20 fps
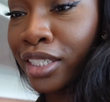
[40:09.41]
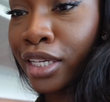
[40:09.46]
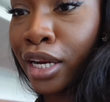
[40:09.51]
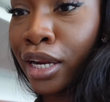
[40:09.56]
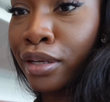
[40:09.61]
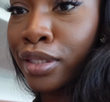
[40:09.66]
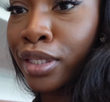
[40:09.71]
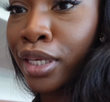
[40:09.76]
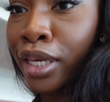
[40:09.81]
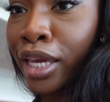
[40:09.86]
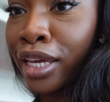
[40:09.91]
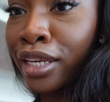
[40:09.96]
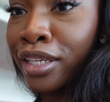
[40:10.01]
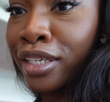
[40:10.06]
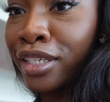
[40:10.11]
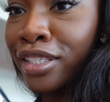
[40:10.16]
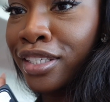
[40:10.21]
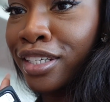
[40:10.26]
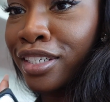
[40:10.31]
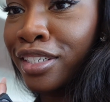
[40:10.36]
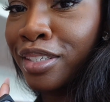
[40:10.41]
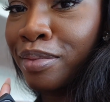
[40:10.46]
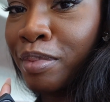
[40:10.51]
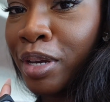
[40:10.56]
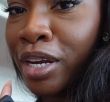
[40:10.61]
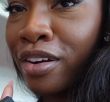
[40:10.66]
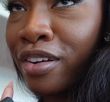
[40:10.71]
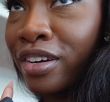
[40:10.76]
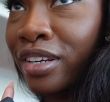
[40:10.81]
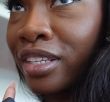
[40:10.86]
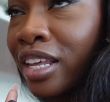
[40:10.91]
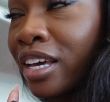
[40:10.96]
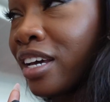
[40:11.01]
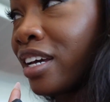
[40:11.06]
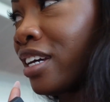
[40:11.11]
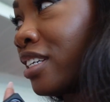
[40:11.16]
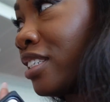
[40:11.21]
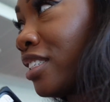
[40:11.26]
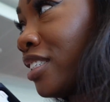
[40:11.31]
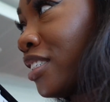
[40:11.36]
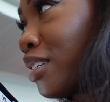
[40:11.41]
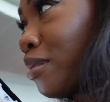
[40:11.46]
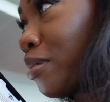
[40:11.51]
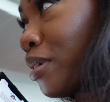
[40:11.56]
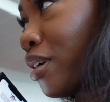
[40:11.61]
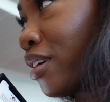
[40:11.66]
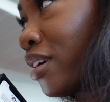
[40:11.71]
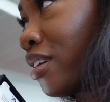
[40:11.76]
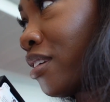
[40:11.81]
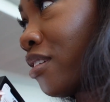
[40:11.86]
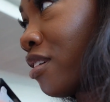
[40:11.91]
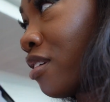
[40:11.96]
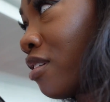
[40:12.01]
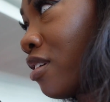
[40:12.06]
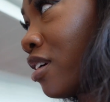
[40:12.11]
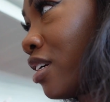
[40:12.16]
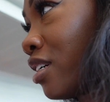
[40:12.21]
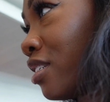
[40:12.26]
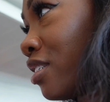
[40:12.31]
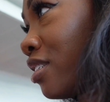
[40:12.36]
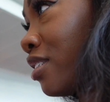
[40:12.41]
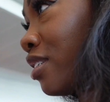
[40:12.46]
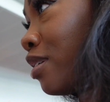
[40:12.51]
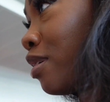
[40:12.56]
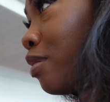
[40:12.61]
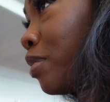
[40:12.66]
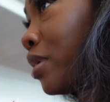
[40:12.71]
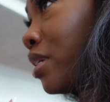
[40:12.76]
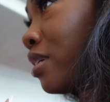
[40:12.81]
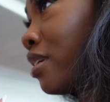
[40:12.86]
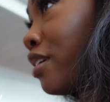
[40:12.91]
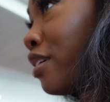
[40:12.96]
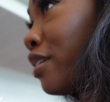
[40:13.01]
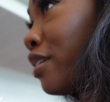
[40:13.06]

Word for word: shout out to Candace. I just met her in line. She's up there getting her car, but